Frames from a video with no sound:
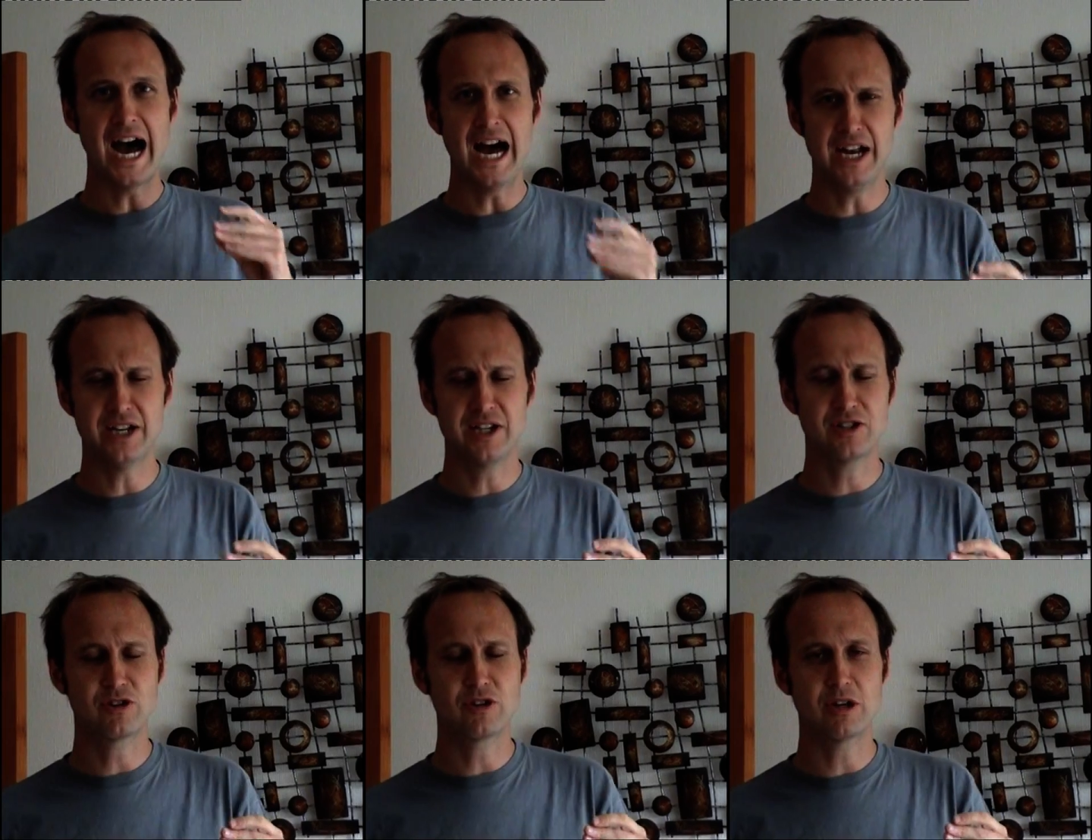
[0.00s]

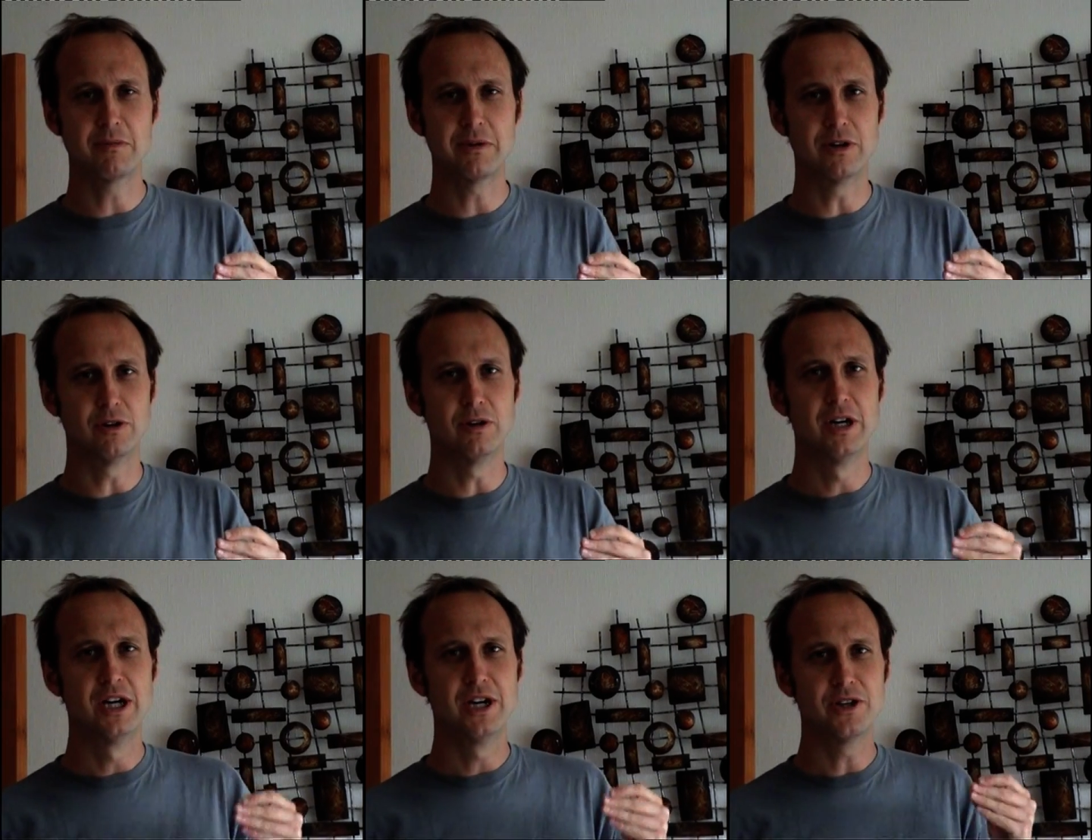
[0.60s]
and it's
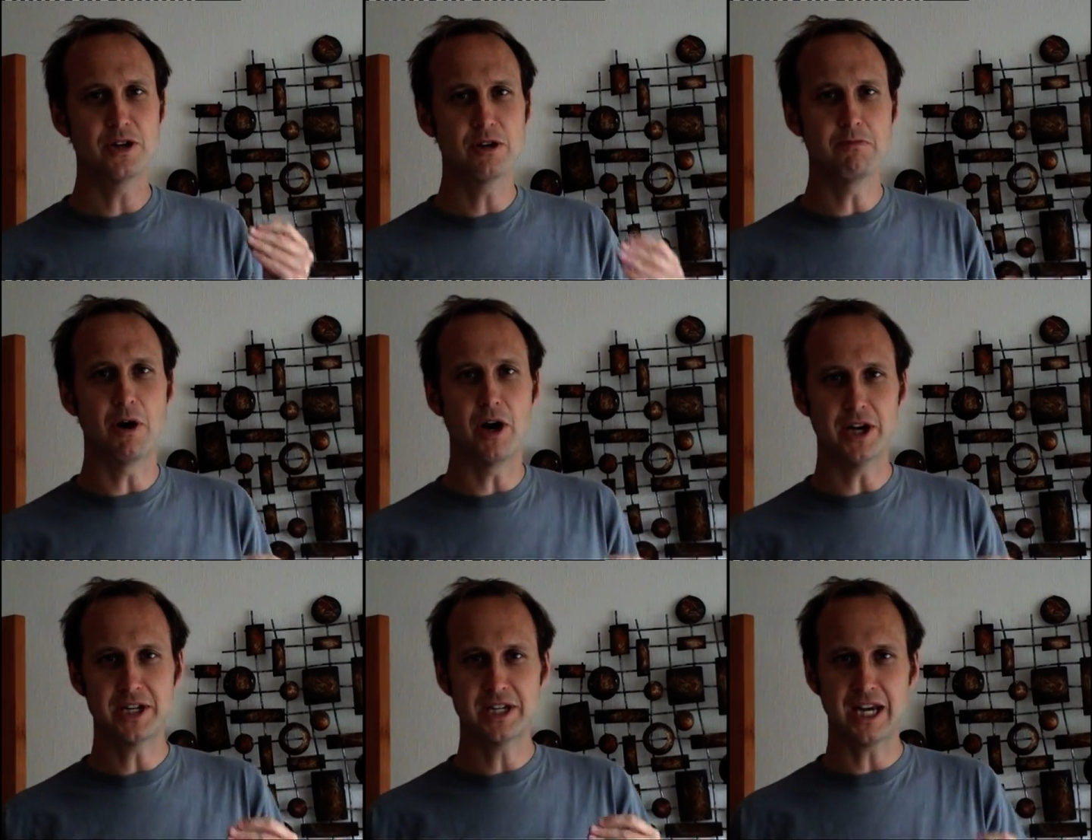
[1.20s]
criminal. You
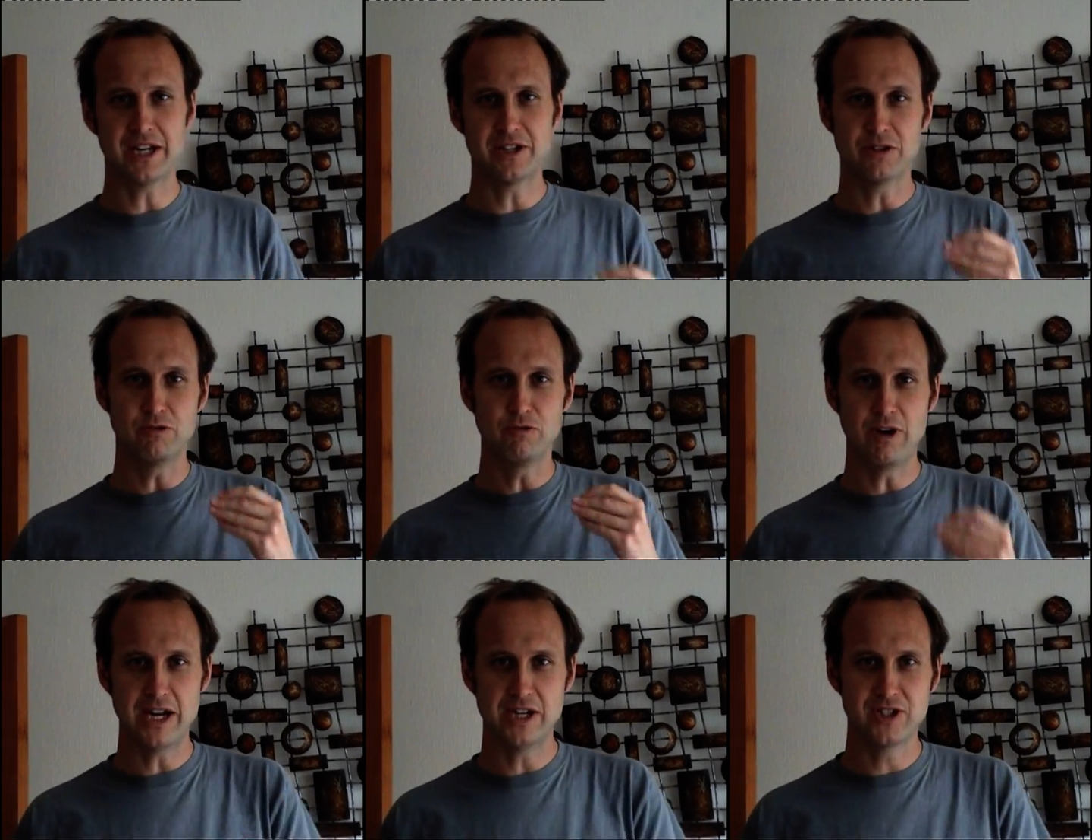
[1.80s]
might get
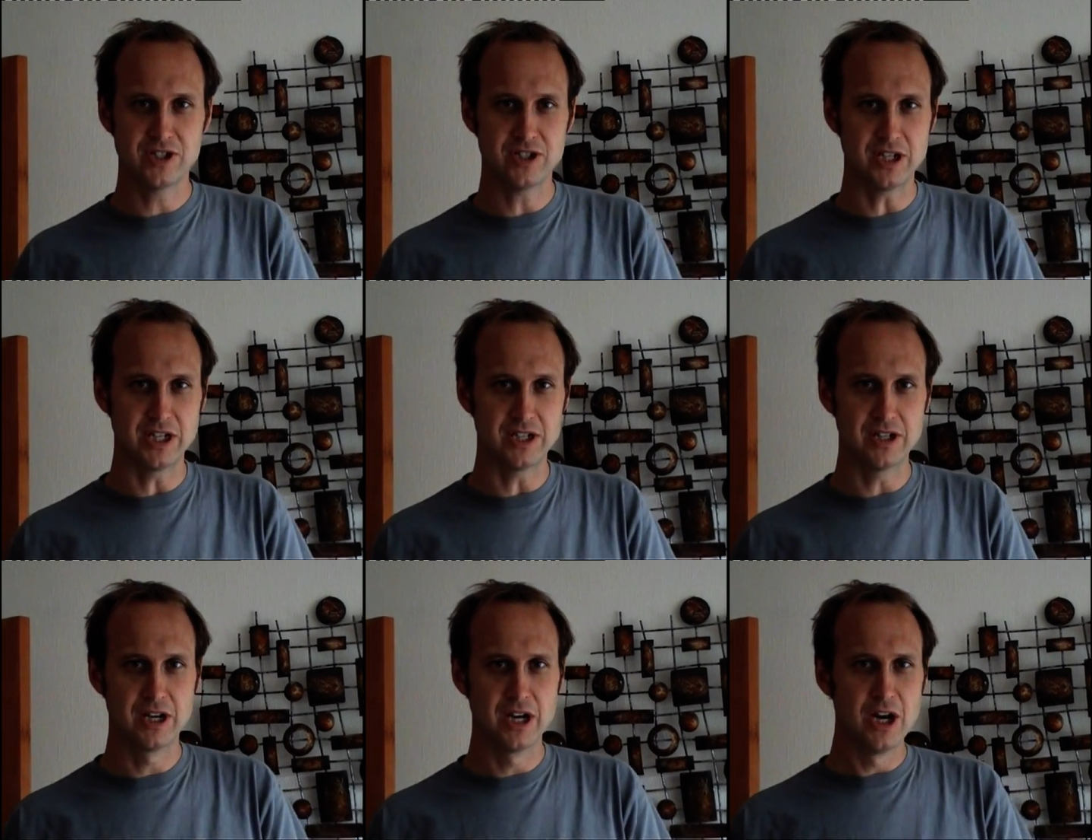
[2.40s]

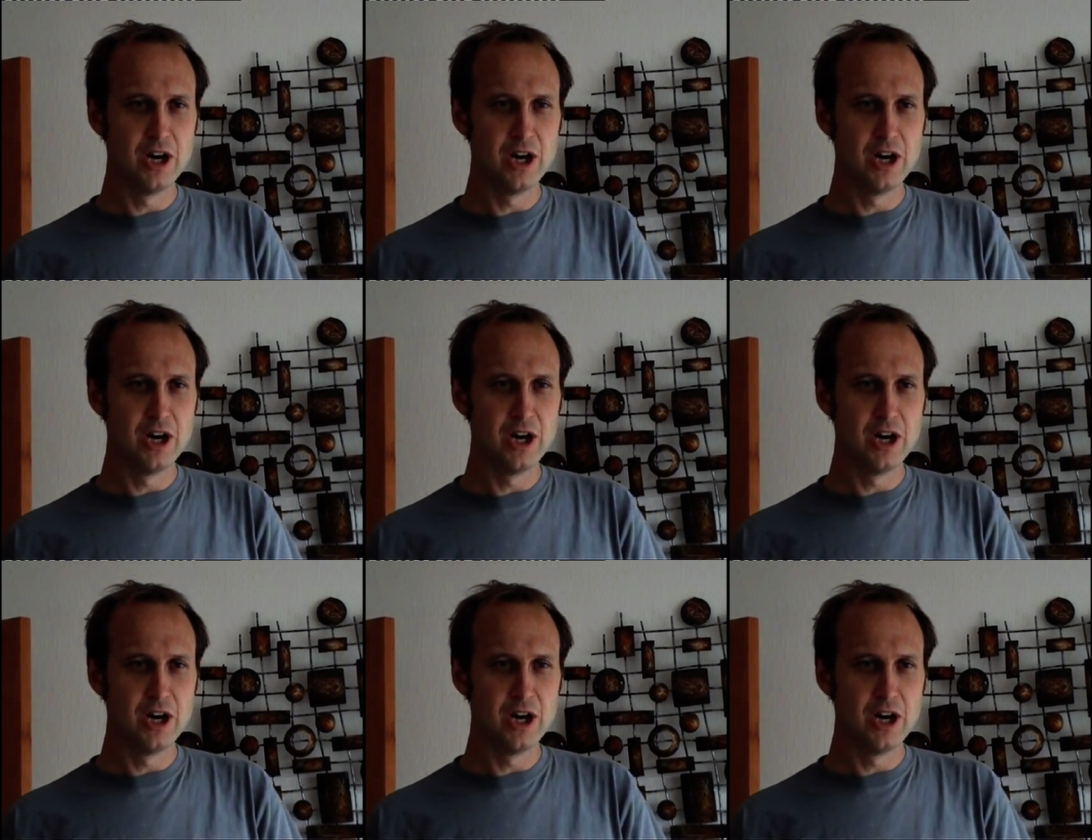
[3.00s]
arrested.